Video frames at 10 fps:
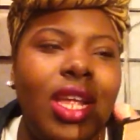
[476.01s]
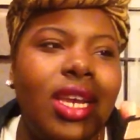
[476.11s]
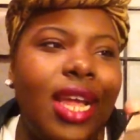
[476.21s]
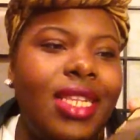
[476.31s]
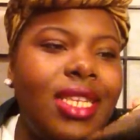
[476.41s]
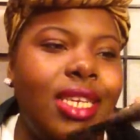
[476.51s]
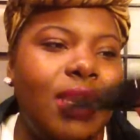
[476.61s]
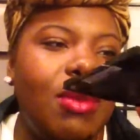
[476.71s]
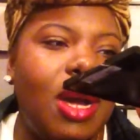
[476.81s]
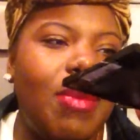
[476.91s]
like to
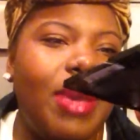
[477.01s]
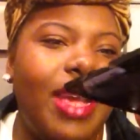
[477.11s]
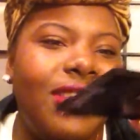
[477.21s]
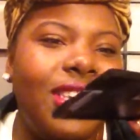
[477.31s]
keep compacts